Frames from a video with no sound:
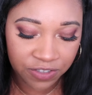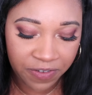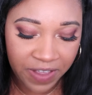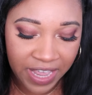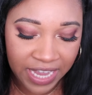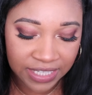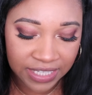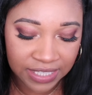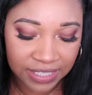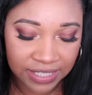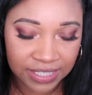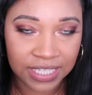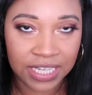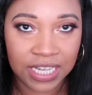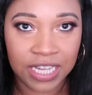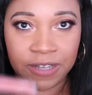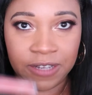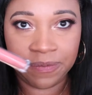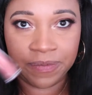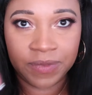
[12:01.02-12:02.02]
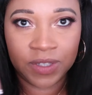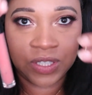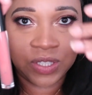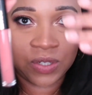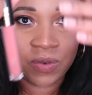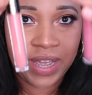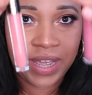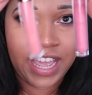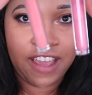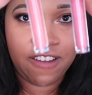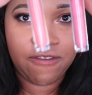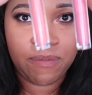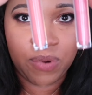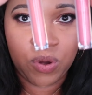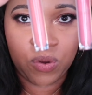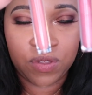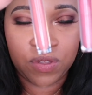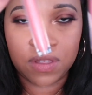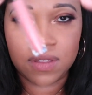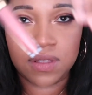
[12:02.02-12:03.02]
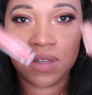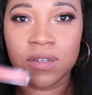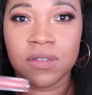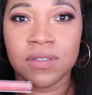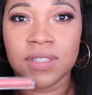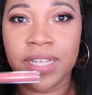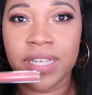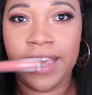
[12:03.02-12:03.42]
Fantasy. So I have both of those.